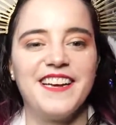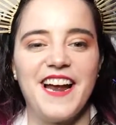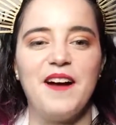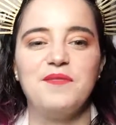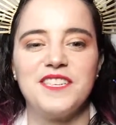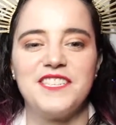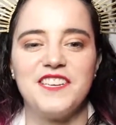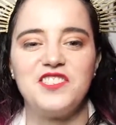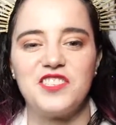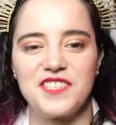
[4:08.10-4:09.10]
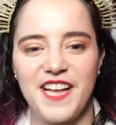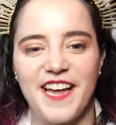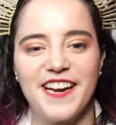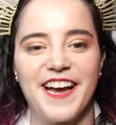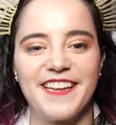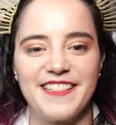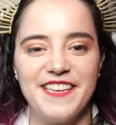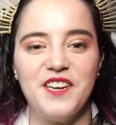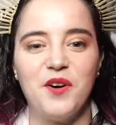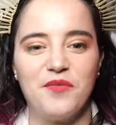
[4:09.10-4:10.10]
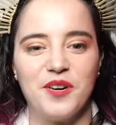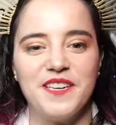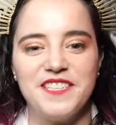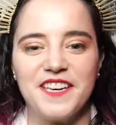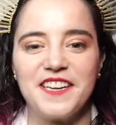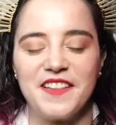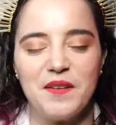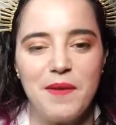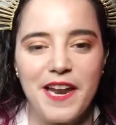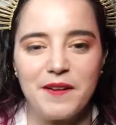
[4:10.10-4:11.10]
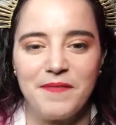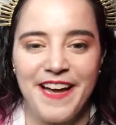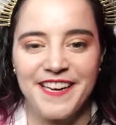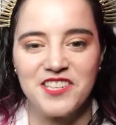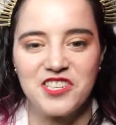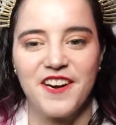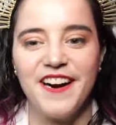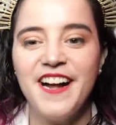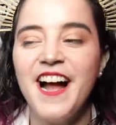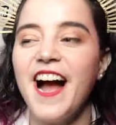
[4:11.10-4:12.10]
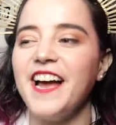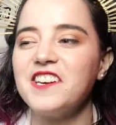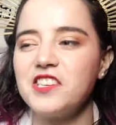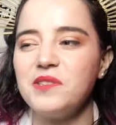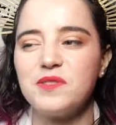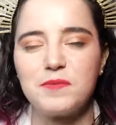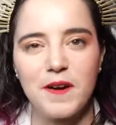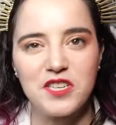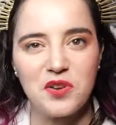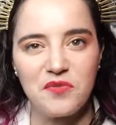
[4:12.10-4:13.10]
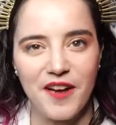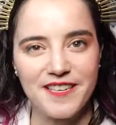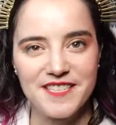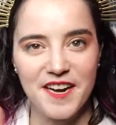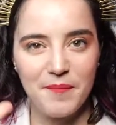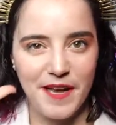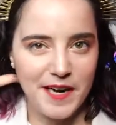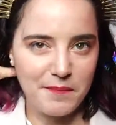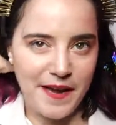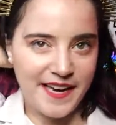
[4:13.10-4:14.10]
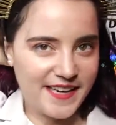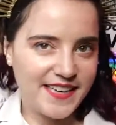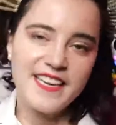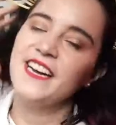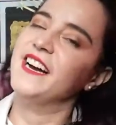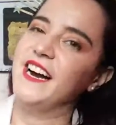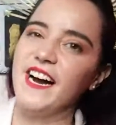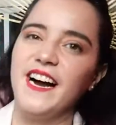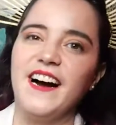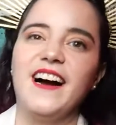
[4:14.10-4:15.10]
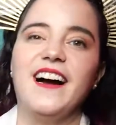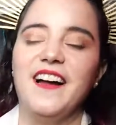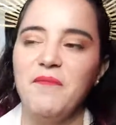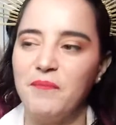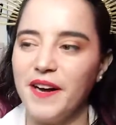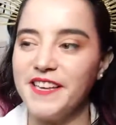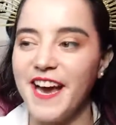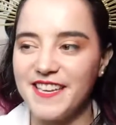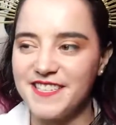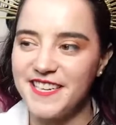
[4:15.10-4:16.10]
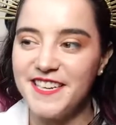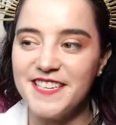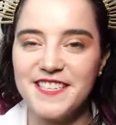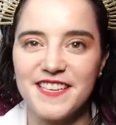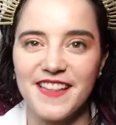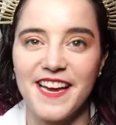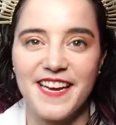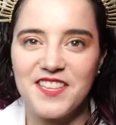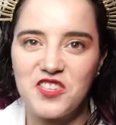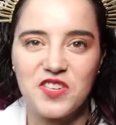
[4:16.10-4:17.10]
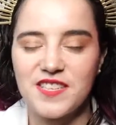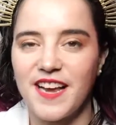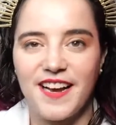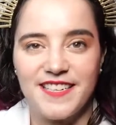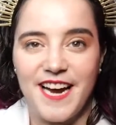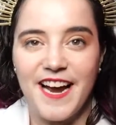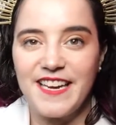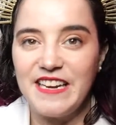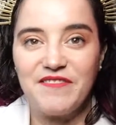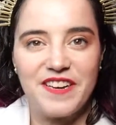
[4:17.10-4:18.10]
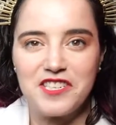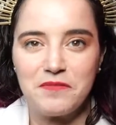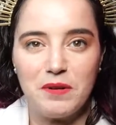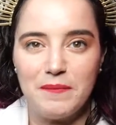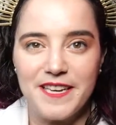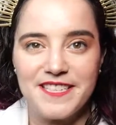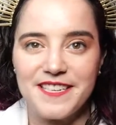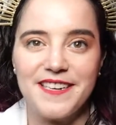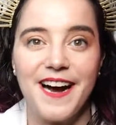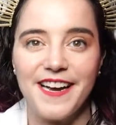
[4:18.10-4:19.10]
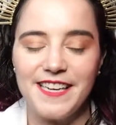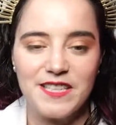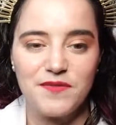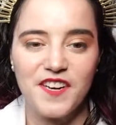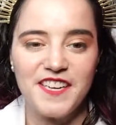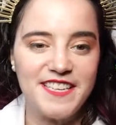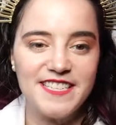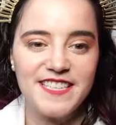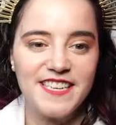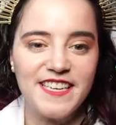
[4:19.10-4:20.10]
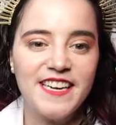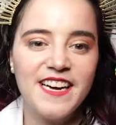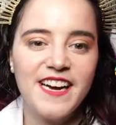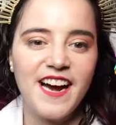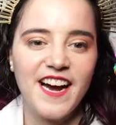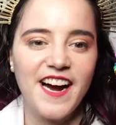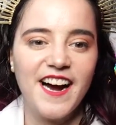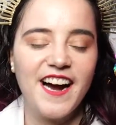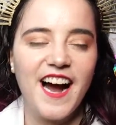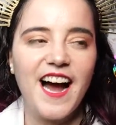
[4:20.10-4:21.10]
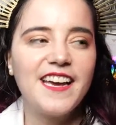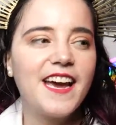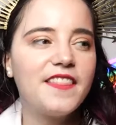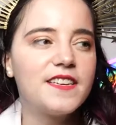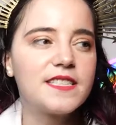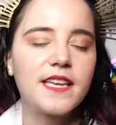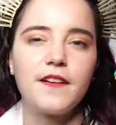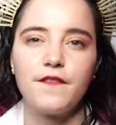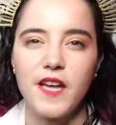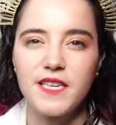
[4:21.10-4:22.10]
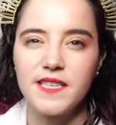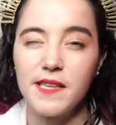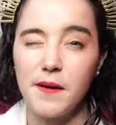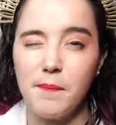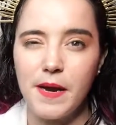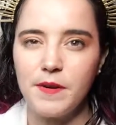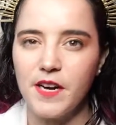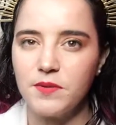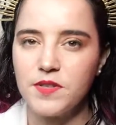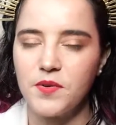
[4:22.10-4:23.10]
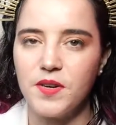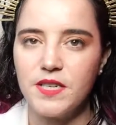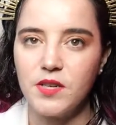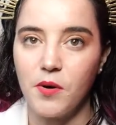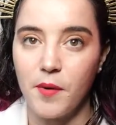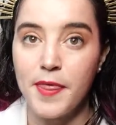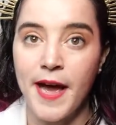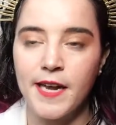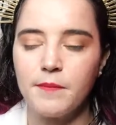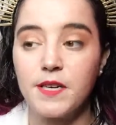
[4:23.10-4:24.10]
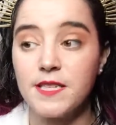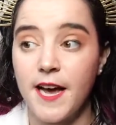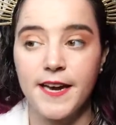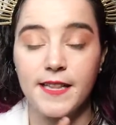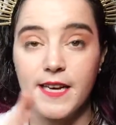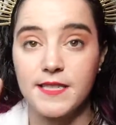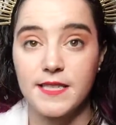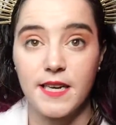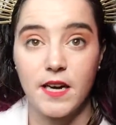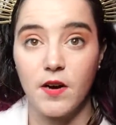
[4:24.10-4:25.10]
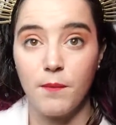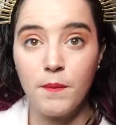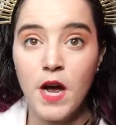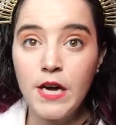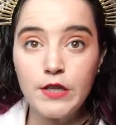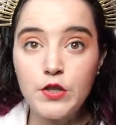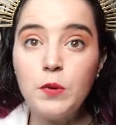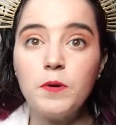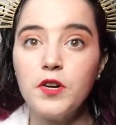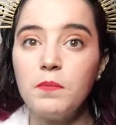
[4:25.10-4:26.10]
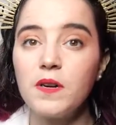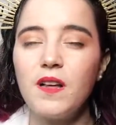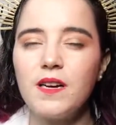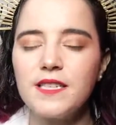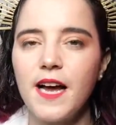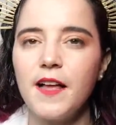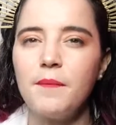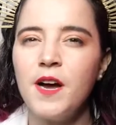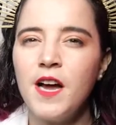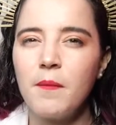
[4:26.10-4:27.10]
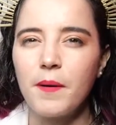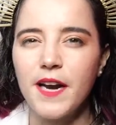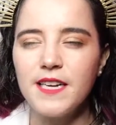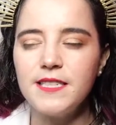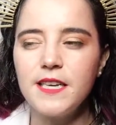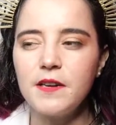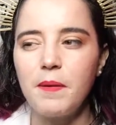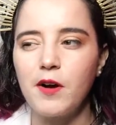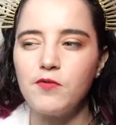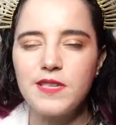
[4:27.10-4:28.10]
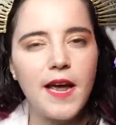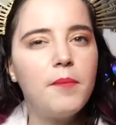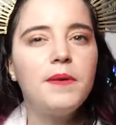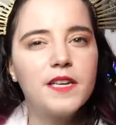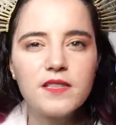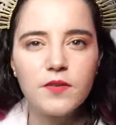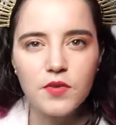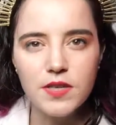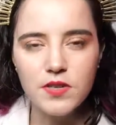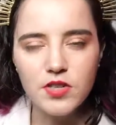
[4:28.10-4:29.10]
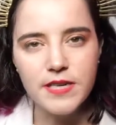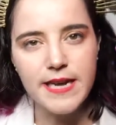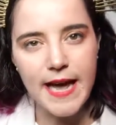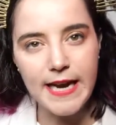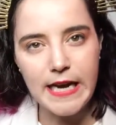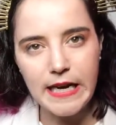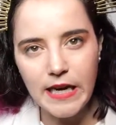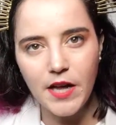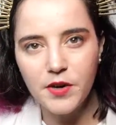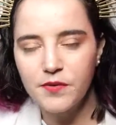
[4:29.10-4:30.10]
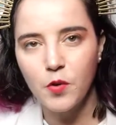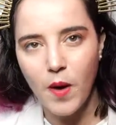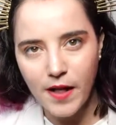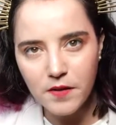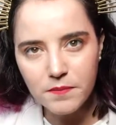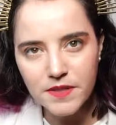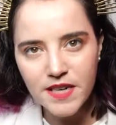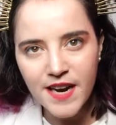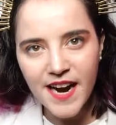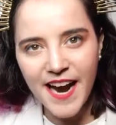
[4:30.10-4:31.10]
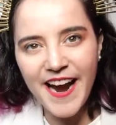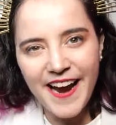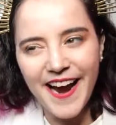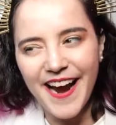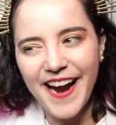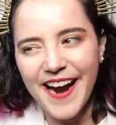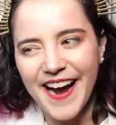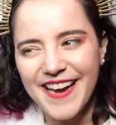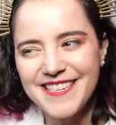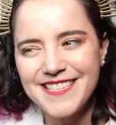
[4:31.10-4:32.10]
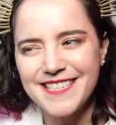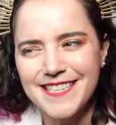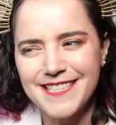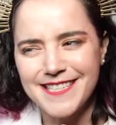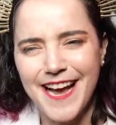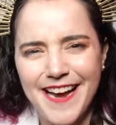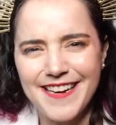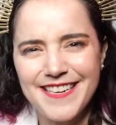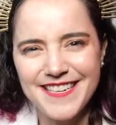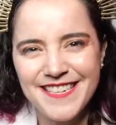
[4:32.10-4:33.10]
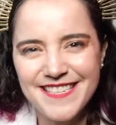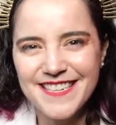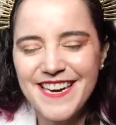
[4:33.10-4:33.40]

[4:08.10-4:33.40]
Emily says, just kind of gotta lean over and dunk in the Manic Panic jar. I actually use special effects, not Manic Panic. But yes, it is it's just like a tiny vegetable based dye. It's very easy. I had this fantasy that maybe I was going to do it with henna because henna lasts a super duper long time, but I did about 10 minutes of research into henna and got overwhelmed and decided